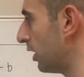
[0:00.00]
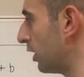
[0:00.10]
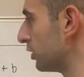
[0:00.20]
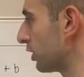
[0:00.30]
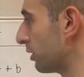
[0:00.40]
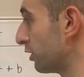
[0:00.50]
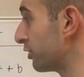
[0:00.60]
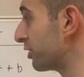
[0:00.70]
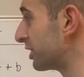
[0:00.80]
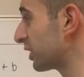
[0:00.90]
So
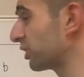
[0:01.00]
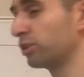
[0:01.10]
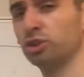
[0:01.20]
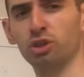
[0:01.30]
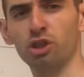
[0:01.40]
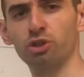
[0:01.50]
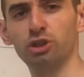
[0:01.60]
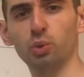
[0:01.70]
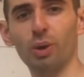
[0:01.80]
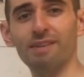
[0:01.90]
to
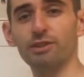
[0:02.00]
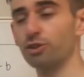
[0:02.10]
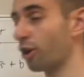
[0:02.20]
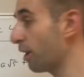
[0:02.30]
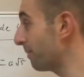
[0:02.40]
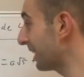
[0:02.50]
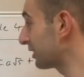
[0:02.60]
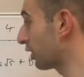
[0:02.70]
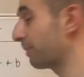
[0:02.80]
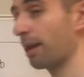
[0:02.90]
square the top, that's
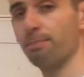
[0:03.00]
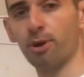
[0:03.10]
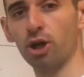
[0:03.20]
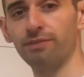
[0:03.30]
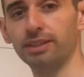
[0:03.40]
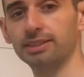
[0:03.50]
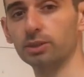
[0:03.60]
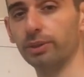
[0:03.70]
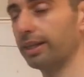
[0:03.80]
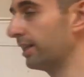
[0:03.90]
going to be a perfect
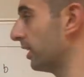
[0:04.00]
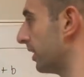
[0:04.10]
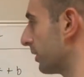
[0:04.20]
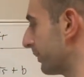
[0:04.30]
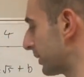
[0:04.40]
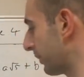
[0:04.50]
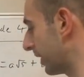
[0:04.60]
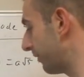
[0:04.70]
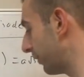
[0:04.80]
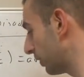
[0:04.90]
square. We square
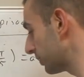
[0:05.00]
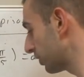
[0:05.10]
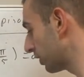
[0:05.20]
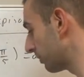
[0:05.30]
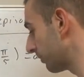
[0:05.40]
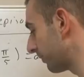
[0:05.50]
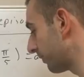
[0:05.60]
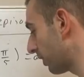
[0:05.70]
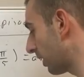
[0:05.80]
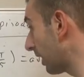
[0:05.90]
the first term,
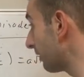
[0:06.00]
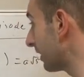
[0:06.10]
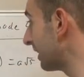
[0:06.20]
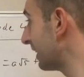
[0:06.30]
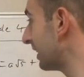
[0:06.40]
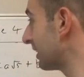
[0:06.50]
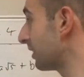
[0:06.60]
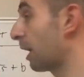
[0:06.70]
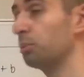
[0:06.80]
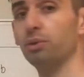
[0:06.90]
5.
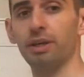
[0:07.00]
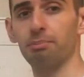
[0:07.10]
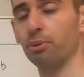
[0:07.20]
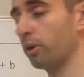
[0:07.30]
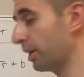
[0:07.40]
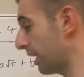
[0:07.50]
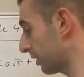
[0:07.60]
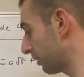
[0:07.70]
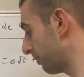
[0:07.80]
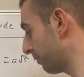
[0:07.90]
Double their
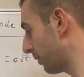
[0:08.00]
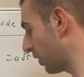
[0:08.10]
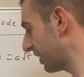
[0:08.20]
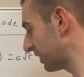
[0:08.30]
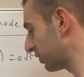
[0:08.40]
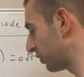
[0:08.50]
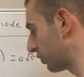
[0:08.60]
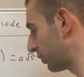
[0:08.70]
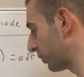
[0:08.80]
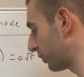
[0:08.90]
product, minus
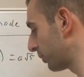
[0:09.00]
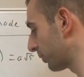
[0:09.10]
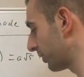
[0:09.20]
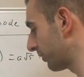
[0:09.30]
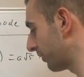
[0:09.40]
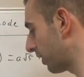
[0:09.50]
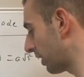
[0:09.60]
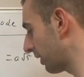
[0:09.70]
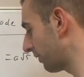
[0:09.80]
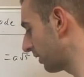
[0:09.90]
2 root
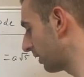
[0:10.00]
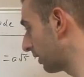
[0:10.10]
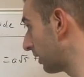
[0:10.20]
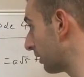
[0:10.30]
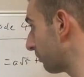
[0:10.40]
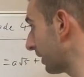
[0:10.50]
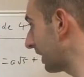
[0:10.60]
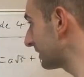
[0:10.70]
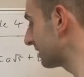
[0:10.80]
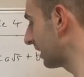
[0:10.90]
5.
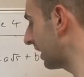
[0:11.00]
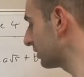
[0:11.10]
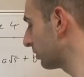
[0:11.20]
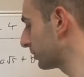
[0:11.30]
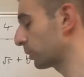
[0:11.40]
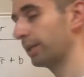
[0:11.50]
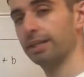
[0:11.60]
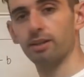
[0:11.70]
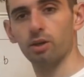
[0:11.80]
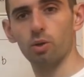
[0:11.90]
Plus the last term
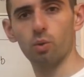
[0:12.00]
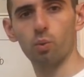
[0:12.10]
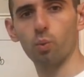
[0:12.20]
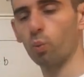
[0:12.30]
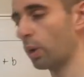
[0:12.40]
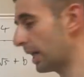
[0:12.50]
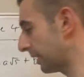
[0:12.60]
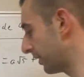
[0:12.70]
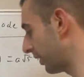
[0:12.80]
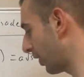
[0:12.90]
squared,
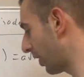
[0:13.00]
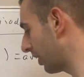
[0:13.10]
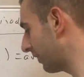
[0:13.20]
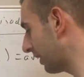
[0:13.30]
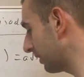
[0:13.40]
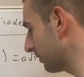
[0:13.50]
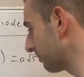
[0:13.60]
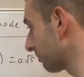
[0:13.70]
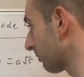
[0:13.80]
1. Over,